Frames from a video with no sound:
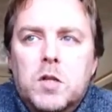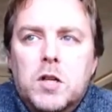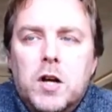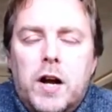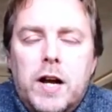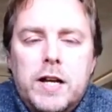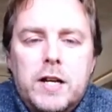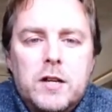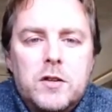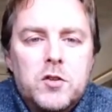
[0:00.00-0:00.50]

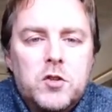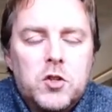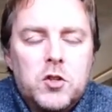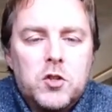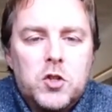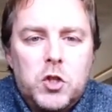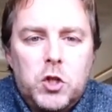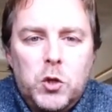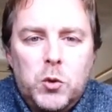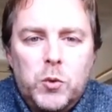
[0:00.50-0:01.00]
guidance and
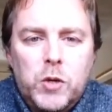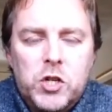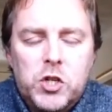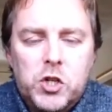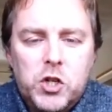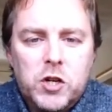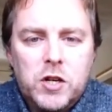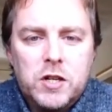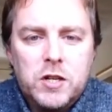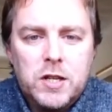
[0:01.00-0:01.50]

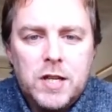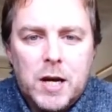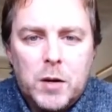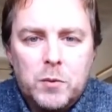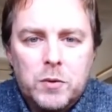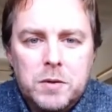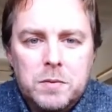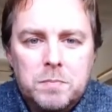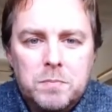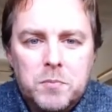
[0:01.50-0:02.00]
tuition that
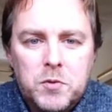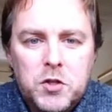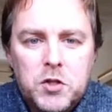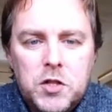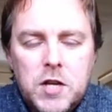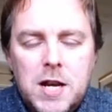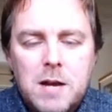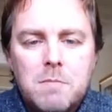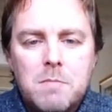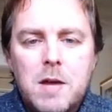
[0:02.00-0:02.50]
would
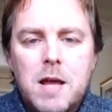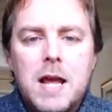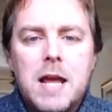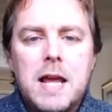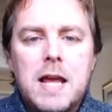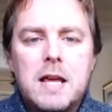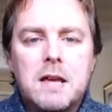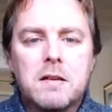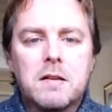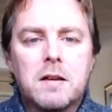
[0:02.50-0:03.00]
see
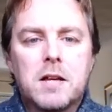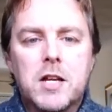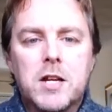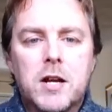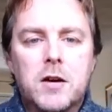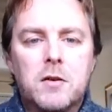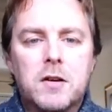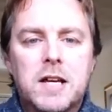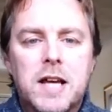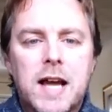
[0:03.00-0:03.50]
me, you
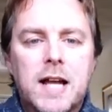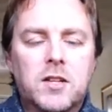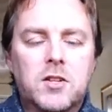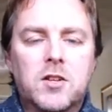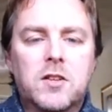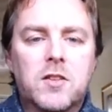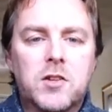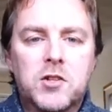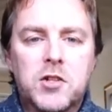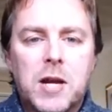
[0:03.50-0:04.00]
know, get
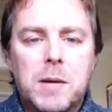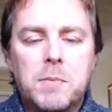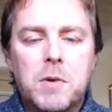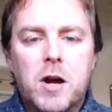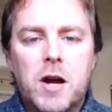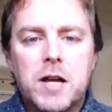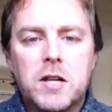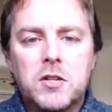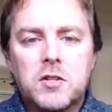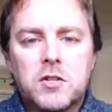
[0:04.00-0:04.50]
to the same
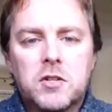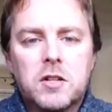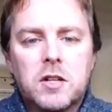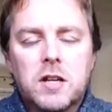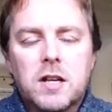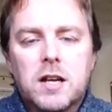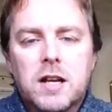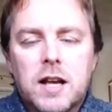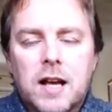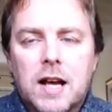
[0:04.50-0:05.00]
heights
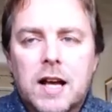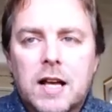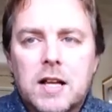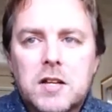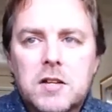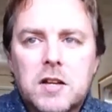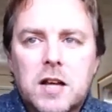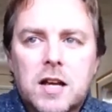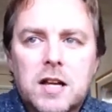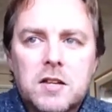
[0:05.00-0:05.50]

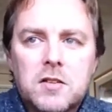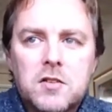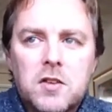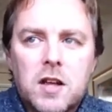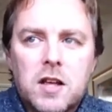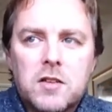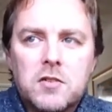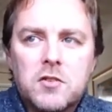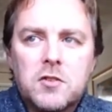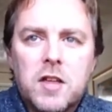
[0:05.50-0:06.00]
as
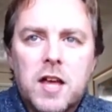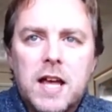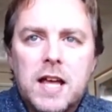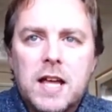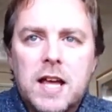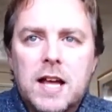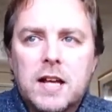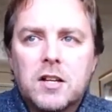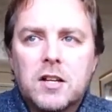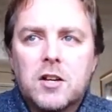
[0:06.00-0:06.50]
they
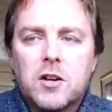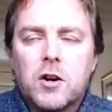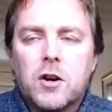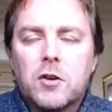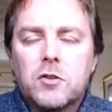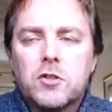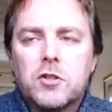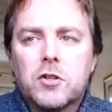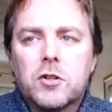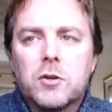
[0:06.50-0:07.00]
had got
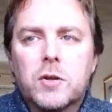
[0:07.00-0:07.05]
to.